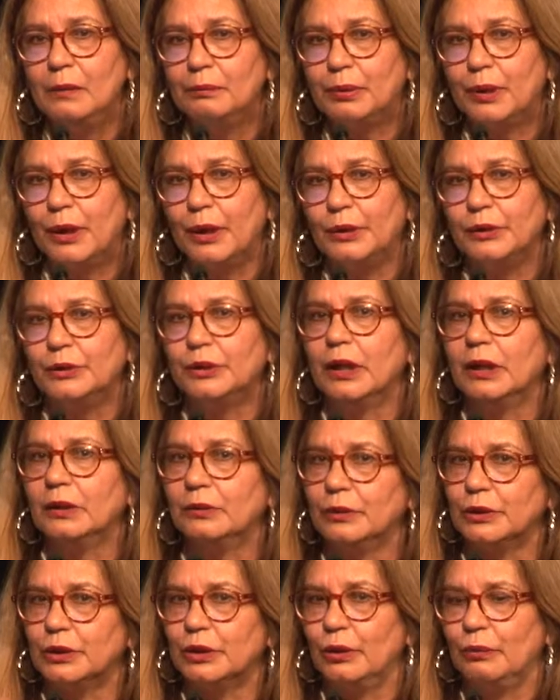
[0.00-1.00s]
project,
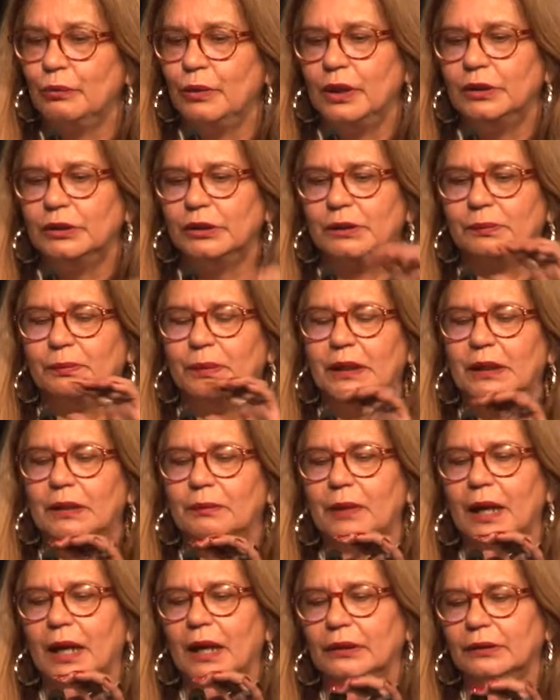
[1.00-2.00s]
which I won't speak
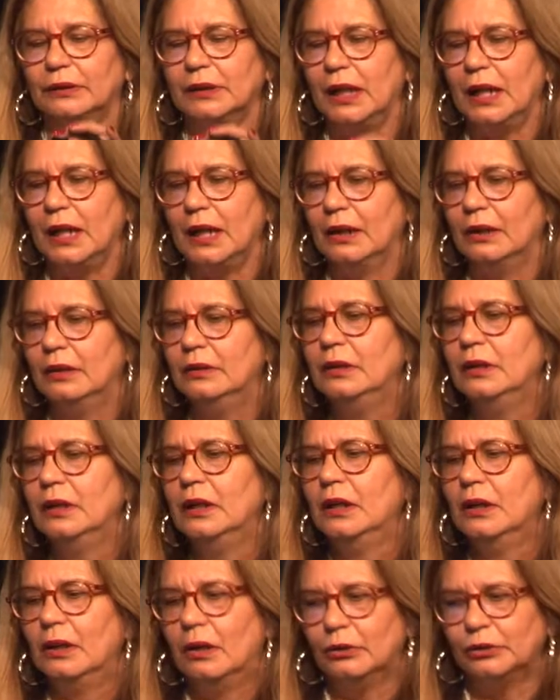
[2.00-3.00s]
about now.
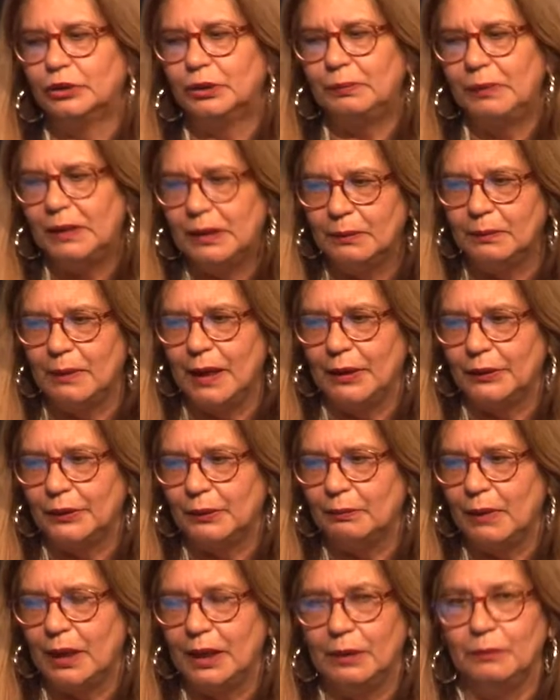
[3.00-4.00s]
I'll speak about the
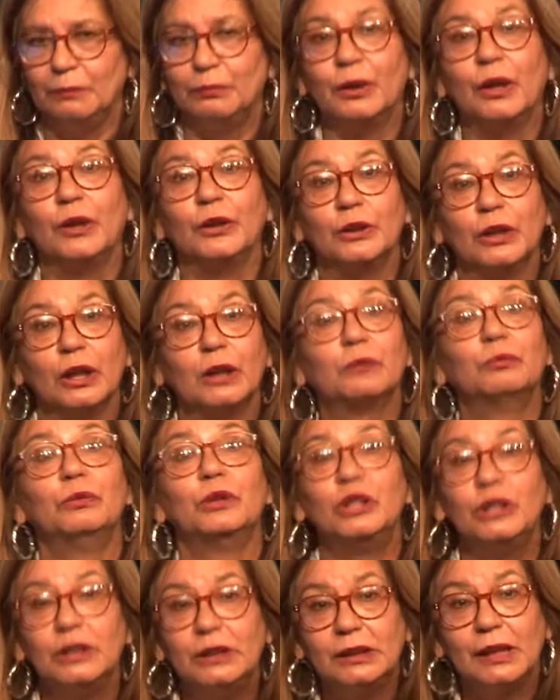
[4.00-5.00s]
main project,
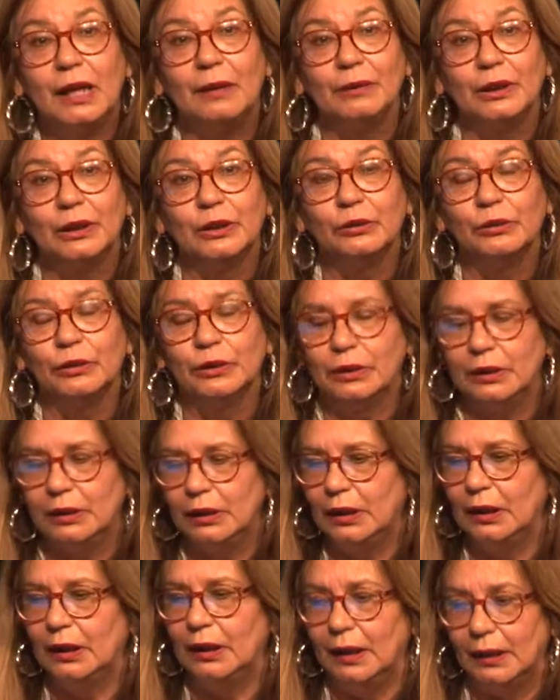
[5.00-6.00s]
which is coming to
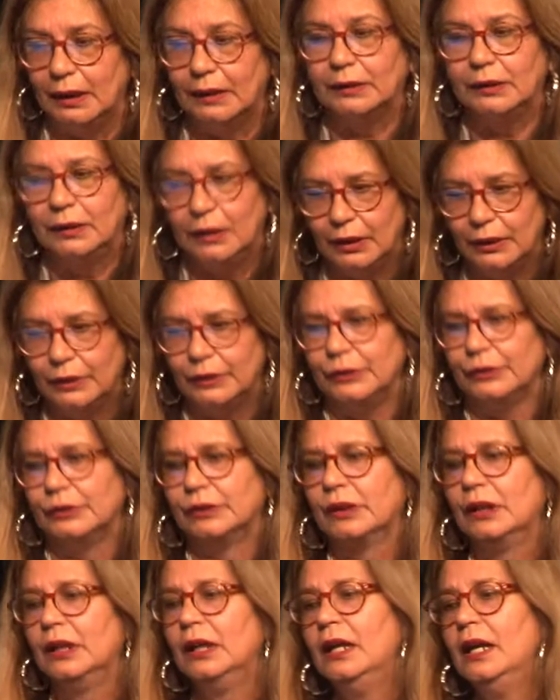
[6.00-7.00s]
a
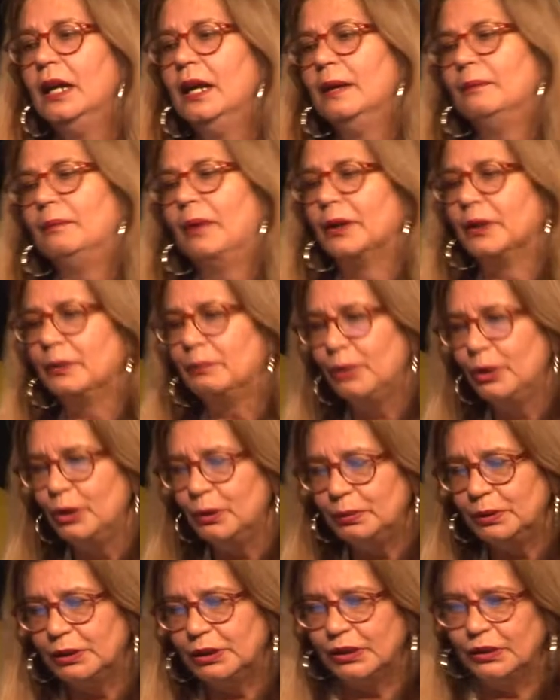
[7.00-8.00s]
close. But the
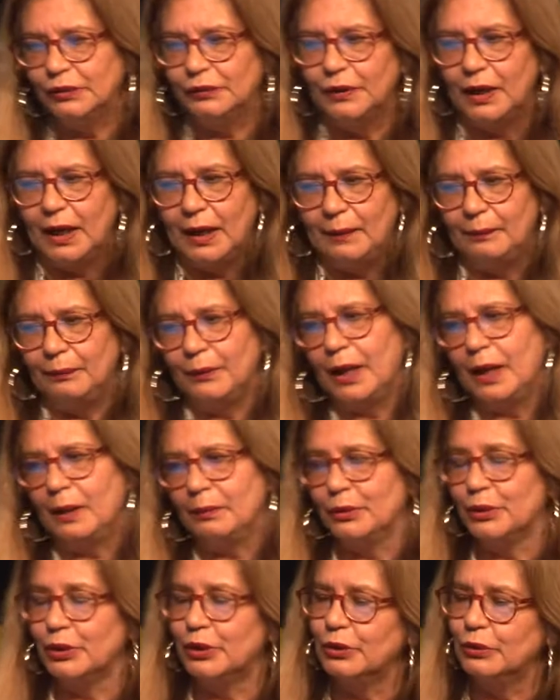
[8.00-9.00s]
purpose of the
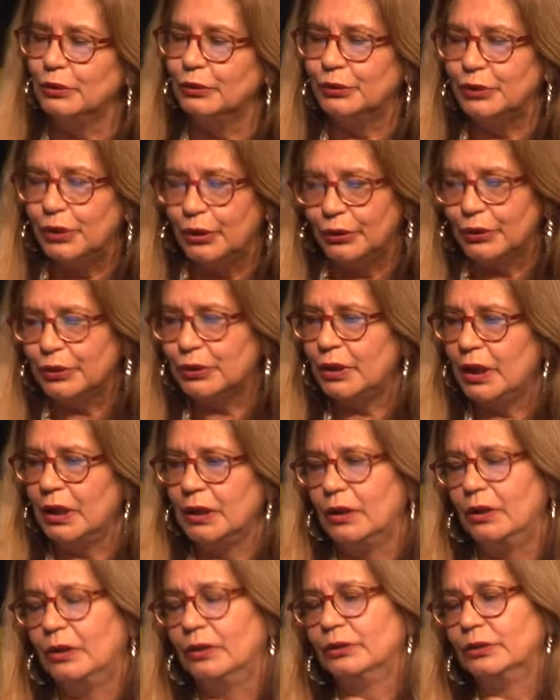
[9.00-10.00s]
Aboriginal and Torres Strait
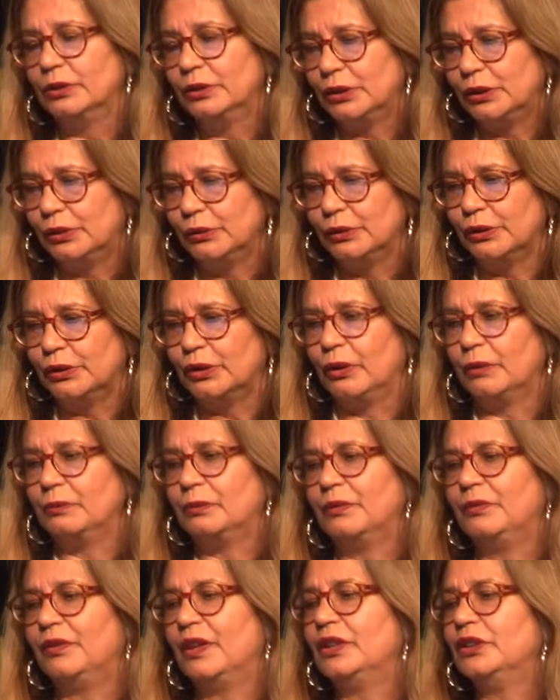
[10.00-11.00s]
Islander Suicide
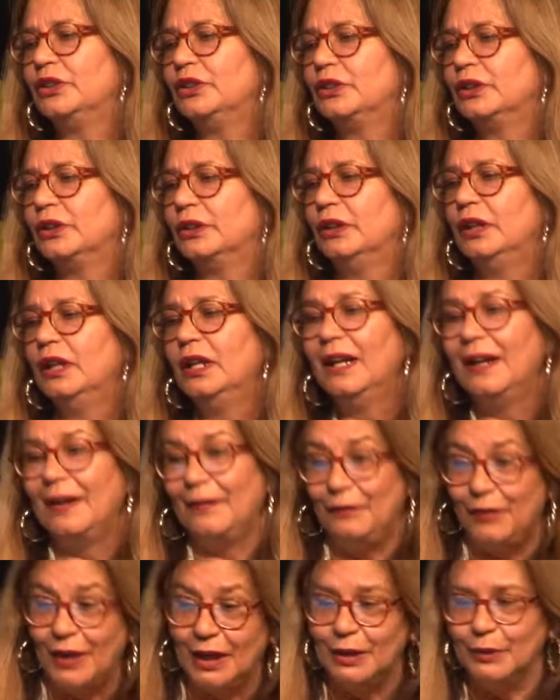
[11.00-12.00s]
Prevention
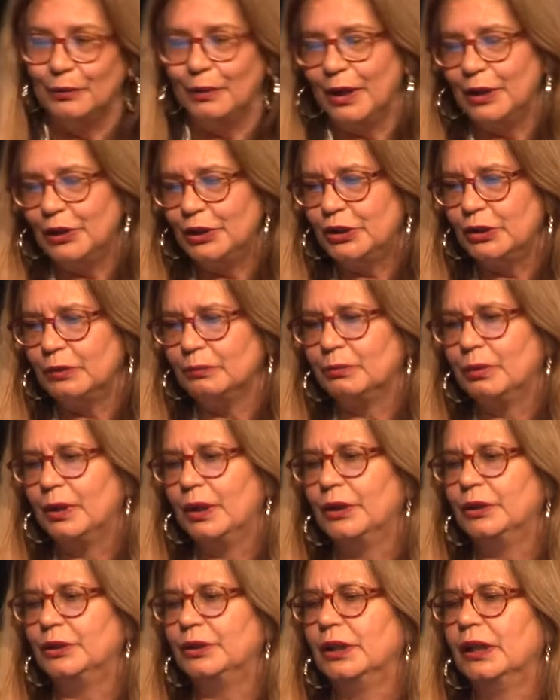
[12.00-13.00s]
Evaluation
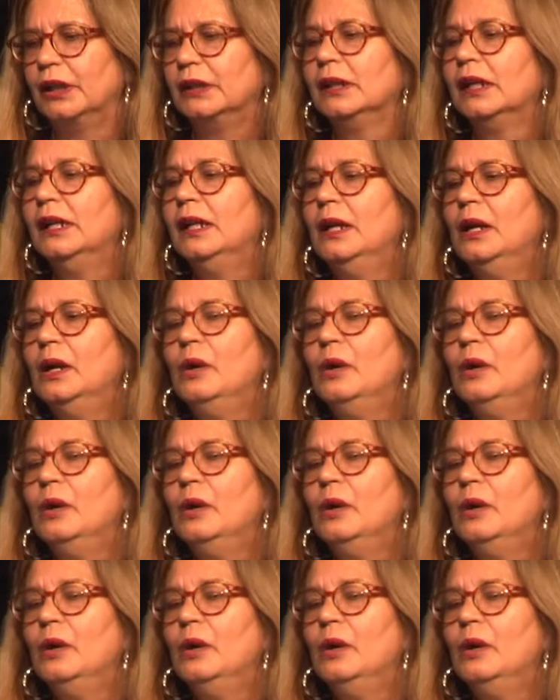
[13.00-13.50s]
Project